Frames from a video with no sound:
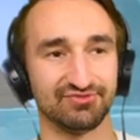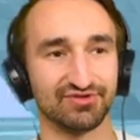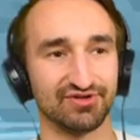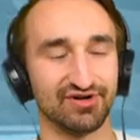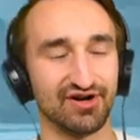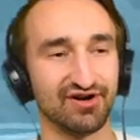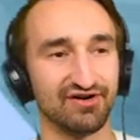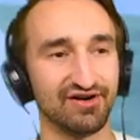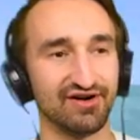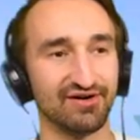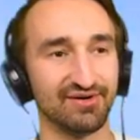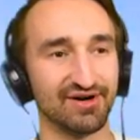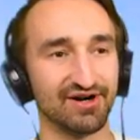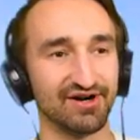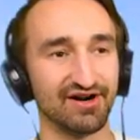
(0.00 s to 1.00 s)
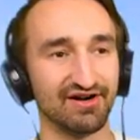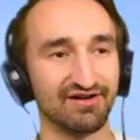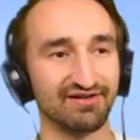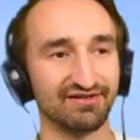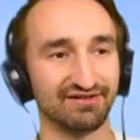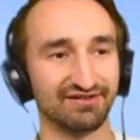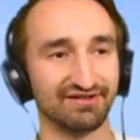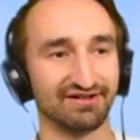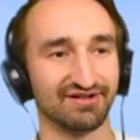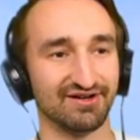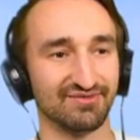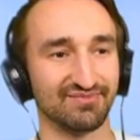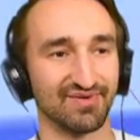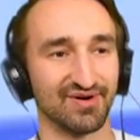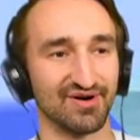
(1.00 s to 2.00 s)
brr,
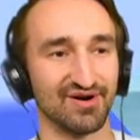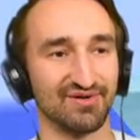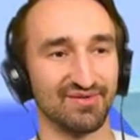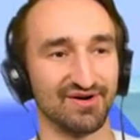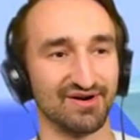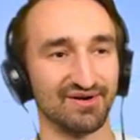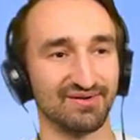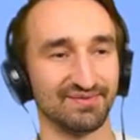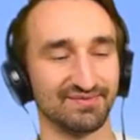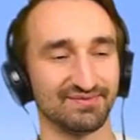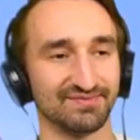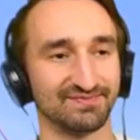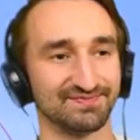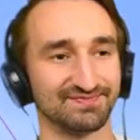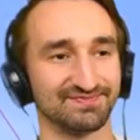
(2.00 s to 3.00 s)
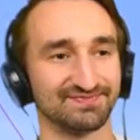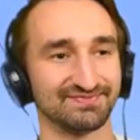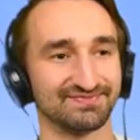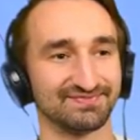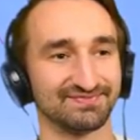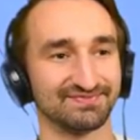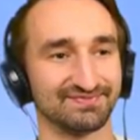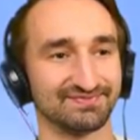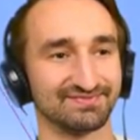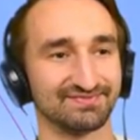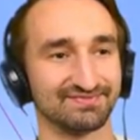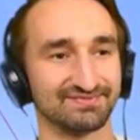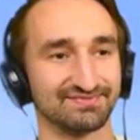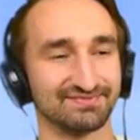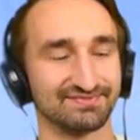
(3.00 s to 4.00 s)
Real talk brr, though, brr, Scooby Doo Zombie Island.
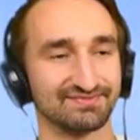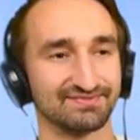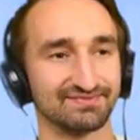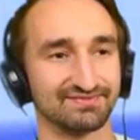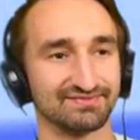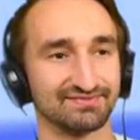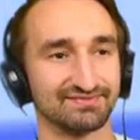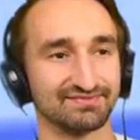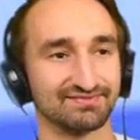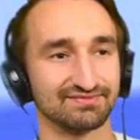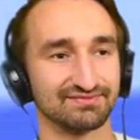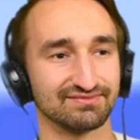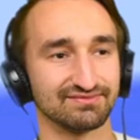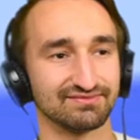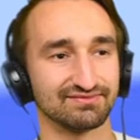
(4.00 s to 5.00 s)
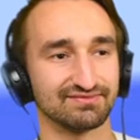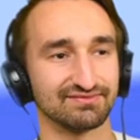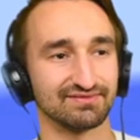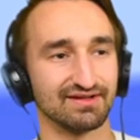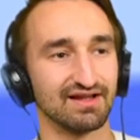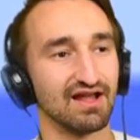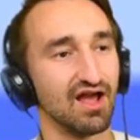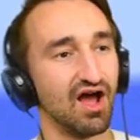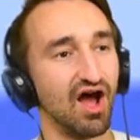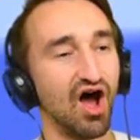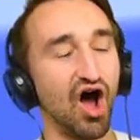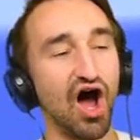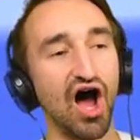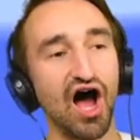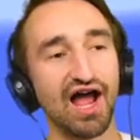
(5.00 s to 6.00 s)
Is there a uh, better movie than that out there?
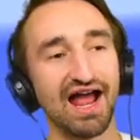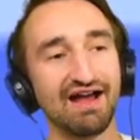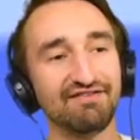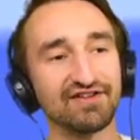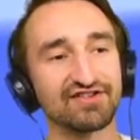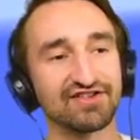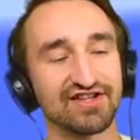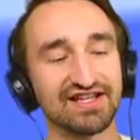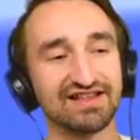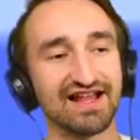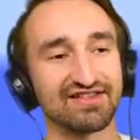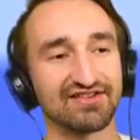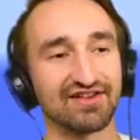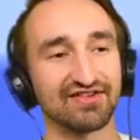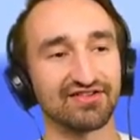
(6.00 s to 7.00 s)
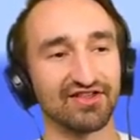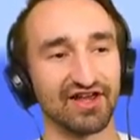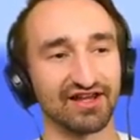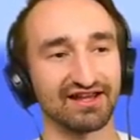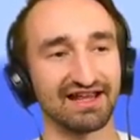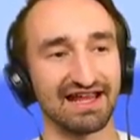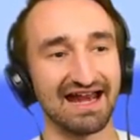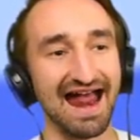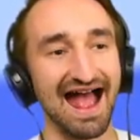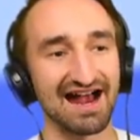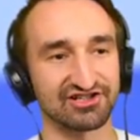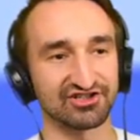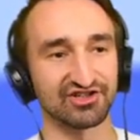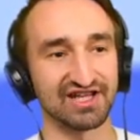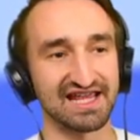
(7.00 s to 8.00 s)
Oh, I haven't seen that since like it
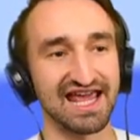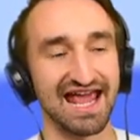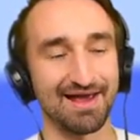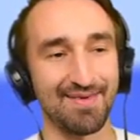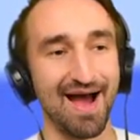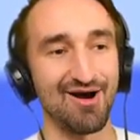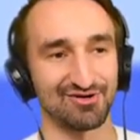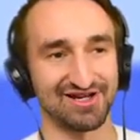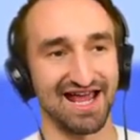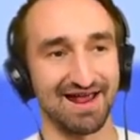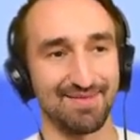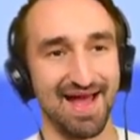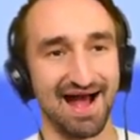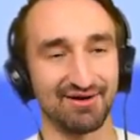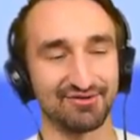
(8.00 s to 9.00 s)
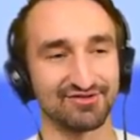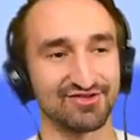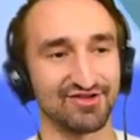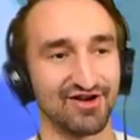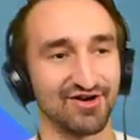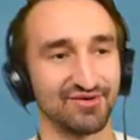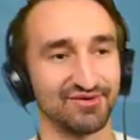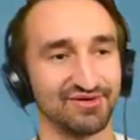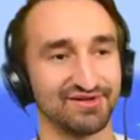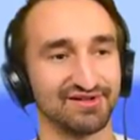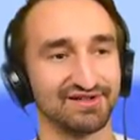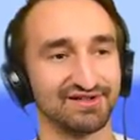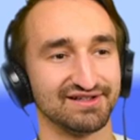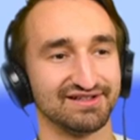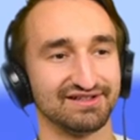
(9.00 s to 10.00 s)
actually came out. Came out. So,
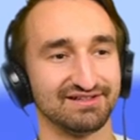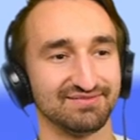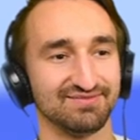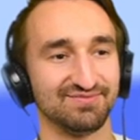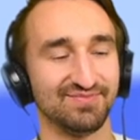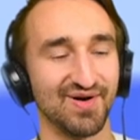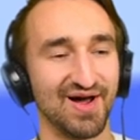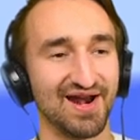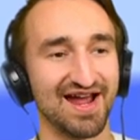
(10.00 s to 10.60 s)
but